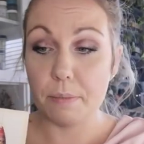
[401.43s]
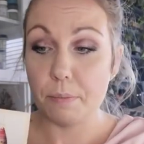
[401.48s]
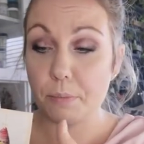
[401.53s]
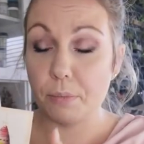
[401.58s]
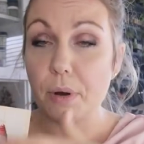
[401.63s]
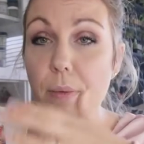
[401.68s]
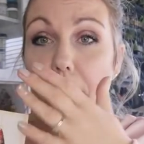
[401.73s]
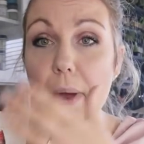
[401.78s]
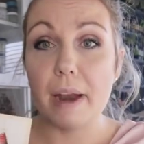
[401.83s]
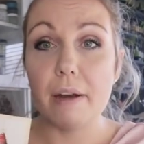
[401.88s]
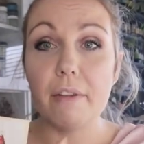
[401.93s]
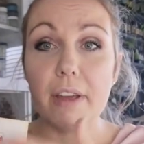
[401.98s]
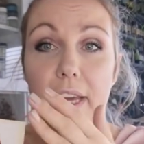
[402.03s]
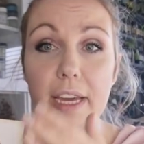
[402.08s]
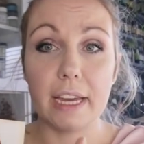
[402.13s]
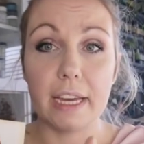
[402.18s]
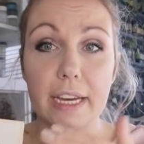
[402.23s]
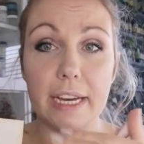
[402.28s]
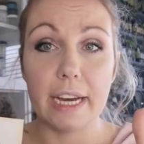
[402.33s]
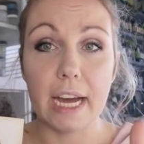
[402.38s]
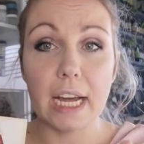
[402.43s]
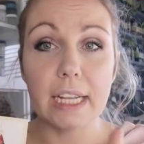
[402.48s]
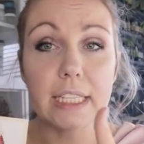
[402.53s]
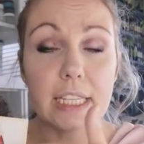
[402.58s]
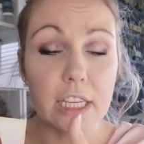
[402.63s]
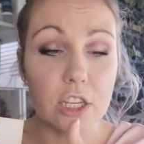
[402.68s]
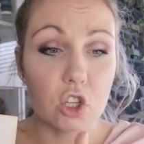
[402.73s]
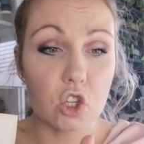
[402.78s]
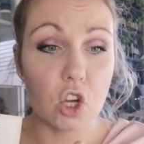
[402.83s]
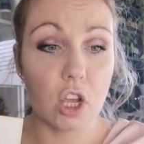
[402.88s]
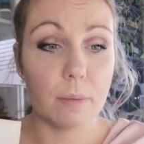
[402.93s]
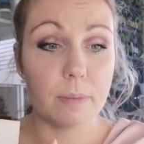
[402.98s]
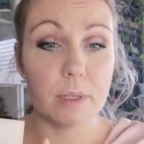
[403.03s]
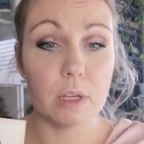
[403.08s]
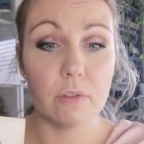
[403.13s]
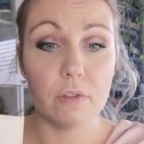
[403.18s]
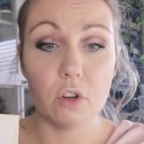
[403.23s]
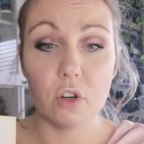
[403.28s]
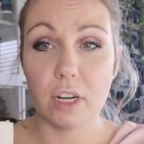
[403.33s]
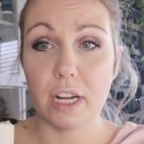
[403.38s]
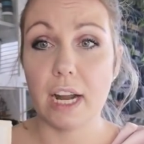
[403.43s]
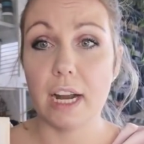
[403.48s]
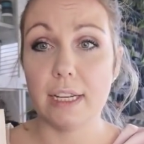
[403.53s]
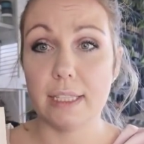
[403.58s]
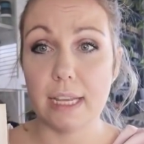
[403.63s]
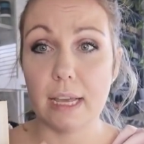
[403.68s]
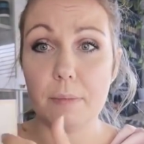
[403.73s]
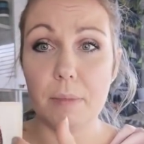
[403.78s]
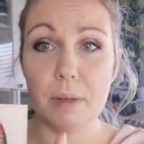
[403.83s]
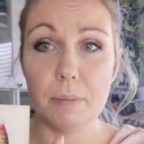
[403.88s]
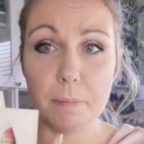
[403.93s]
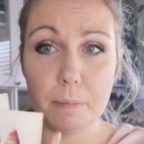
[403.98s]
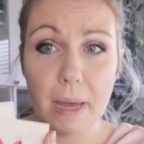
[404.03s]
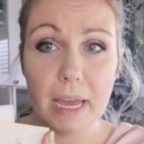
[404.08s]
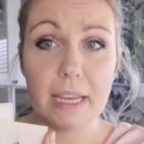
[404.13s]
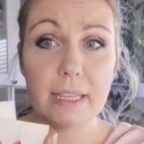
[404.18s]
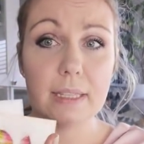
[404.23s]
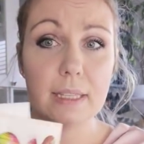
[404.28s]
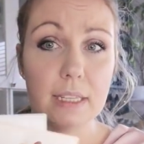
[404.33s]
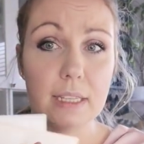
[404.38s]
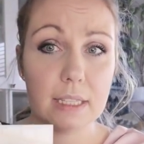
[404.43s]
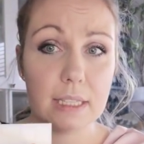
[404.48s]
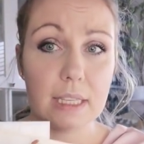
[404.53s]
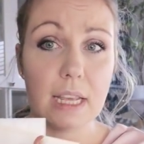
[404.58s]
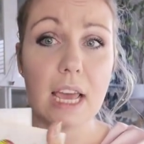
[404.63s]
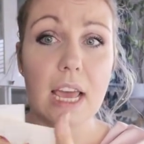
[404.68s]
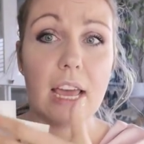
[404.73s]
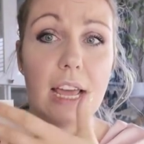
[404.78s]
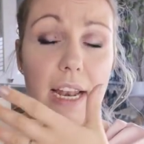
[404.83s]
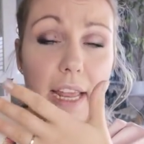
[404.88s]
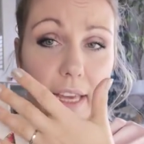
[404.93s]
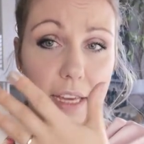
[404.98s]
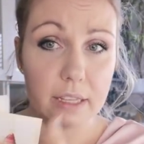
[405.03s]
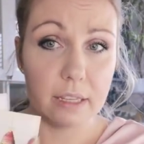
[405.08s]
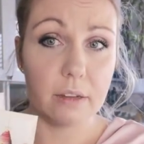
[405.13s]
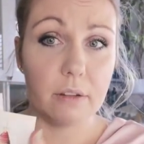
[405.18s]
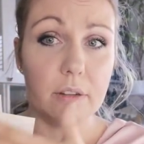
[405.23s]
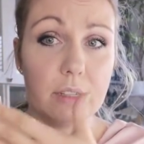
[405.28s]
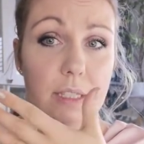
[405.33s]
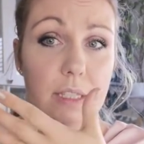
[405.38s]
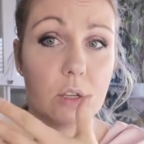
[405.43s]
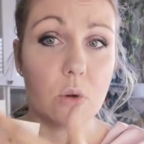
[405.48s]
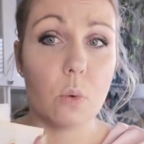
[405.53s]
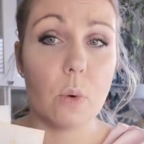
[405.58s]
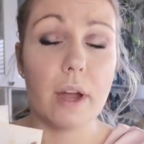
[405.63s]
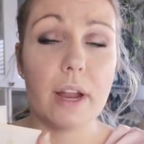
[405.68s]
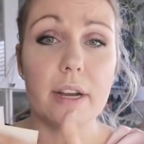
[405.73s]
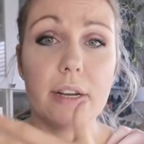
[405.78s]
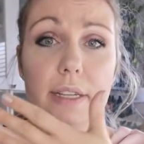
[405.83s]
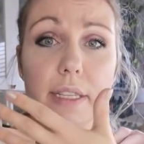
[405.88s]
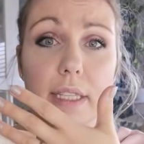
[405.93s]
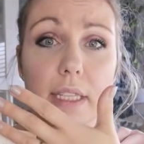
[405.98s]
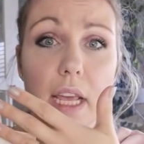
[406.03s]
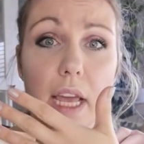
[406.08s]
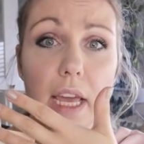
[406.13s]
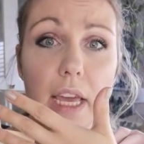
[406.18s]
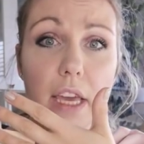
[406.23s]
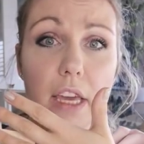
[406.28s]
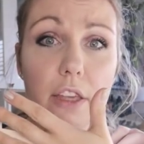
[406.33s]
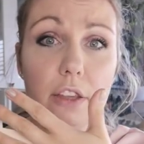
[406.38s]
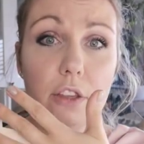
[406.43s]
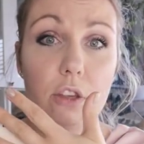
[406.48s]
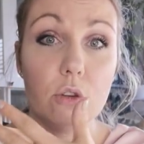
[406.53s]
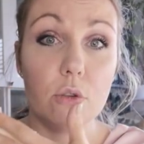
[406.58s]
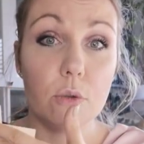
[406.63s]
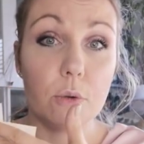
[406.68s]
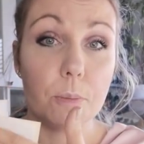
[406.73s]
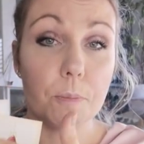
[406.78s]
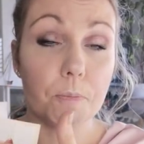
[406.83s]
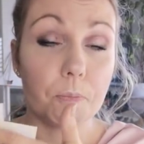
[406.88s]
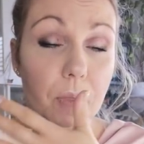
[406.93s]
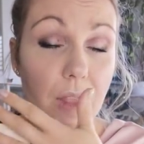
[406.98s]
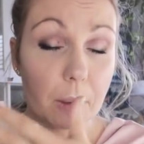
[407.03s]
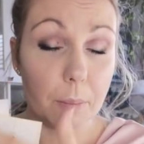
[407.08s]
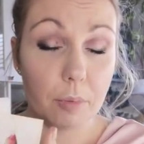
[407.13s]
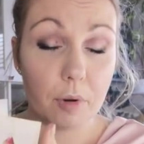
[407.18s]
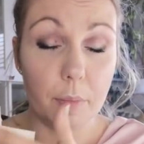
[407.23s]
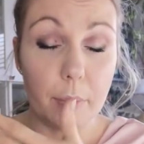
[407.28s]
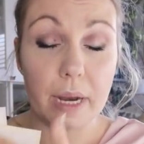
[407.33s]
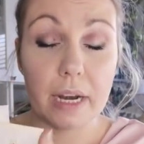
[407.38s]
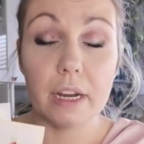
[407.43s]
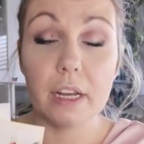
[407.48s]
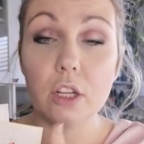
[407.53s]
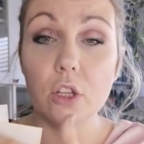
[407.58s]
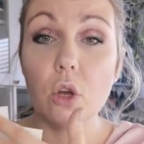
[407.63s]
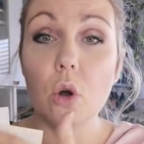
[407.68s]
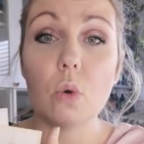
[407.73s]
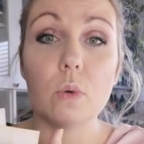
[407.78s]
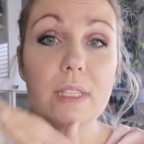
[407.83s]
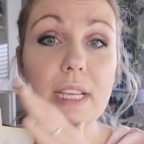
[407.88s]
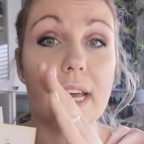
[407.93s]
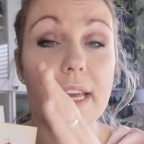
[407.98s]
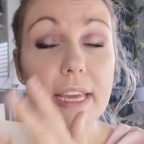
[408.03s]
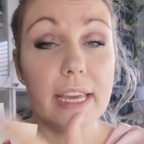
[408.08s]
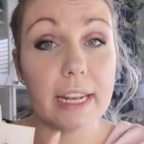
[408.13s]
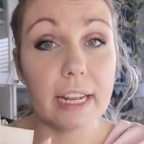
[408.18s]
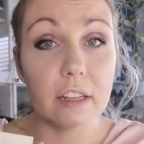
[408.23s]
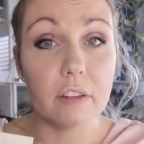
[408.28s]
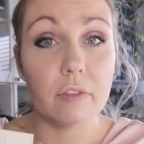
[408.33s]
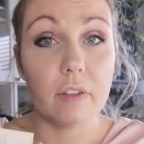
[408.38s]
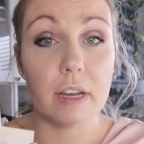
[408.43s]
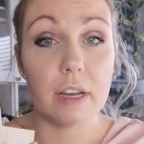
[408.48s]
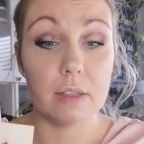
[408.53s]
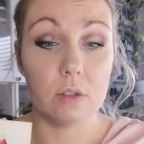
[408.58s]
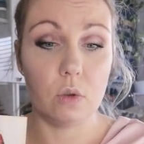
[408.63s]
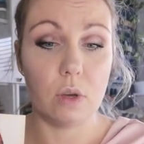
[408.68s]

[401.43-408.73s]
preparing and cutting shapes of your cards, I mean bases like squares, you preparing those in advance.